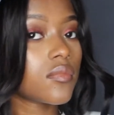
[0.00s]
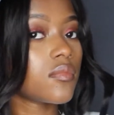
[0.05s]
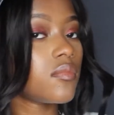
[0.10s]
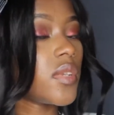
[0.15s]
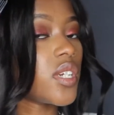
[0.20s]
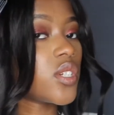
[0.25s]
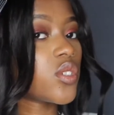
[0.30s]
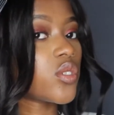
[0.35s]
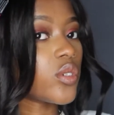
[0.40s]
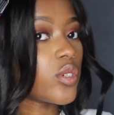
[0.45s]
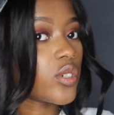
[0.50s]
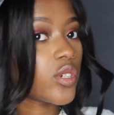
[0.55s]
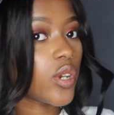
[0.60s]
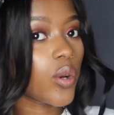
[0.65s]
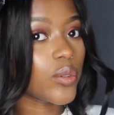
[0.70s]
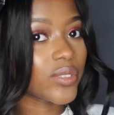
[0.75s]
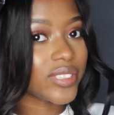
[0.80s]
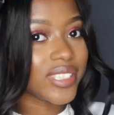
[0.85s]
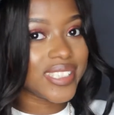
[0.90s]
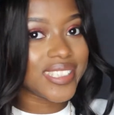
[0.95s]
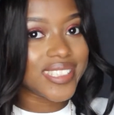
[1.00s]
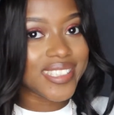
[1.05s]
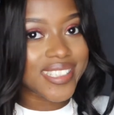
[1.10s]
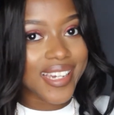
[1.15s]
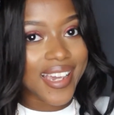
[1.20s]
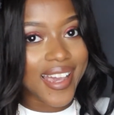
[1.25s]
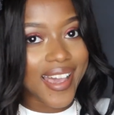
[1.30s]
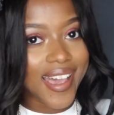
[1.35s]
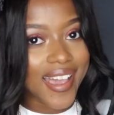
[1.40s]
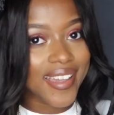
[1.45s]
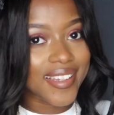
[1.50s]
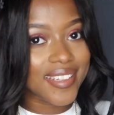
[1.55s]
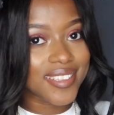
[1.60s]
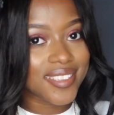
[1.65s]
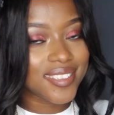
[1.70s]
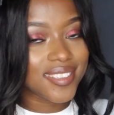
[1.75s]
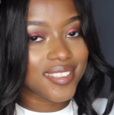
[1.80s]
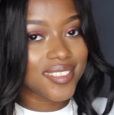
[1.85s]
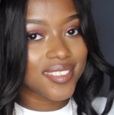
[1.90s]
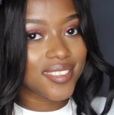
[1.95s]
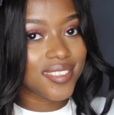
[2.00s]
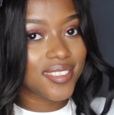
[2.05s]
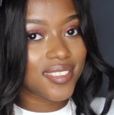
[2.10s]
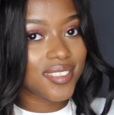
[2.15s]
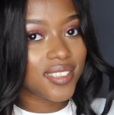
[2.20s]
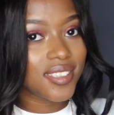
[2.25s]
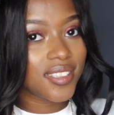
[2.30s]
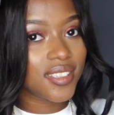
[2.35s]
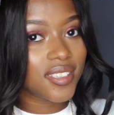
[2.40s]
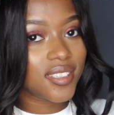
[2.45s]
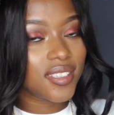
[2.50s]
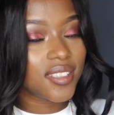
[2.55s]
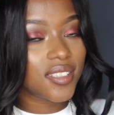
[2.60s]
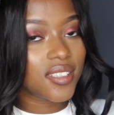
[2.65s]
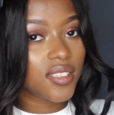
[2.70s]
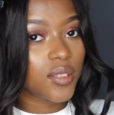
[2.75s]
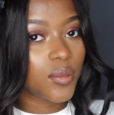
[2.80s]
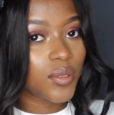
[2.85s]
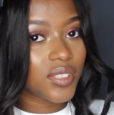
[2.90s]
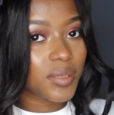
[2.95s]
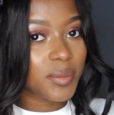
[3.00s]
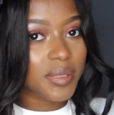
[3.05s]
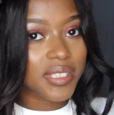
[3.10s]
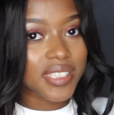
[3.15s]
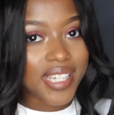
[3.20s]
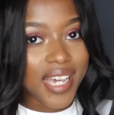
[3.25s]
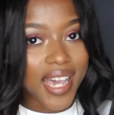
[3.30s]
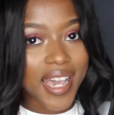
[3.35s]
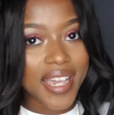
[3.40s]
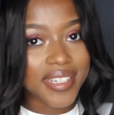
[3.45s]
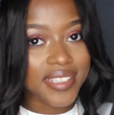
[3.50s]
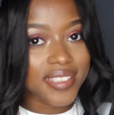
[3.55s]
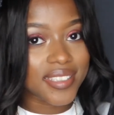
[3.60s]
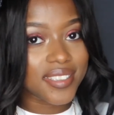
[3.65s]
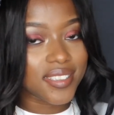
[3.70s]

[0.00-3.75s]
Make sure you're holding it tight. To be tight.